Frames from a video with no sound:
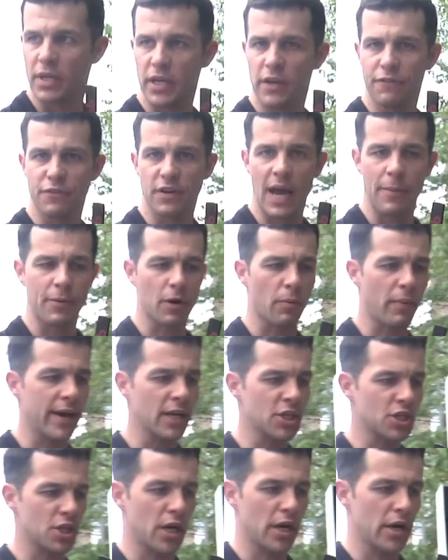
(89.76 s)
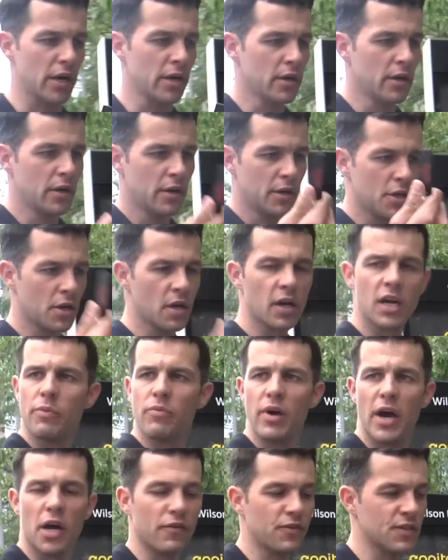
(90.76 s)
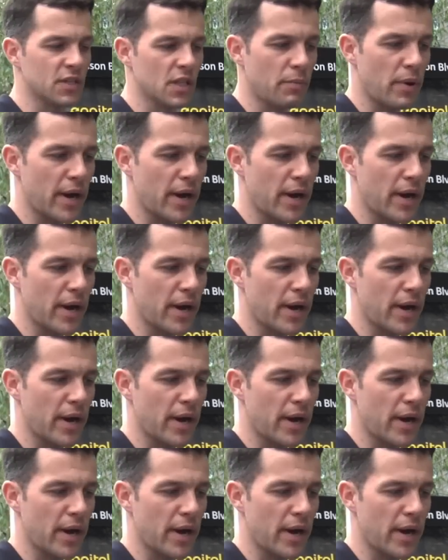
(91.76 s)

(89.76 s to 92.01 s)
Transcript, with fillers: key for Capital Bike Share. You can come right over to the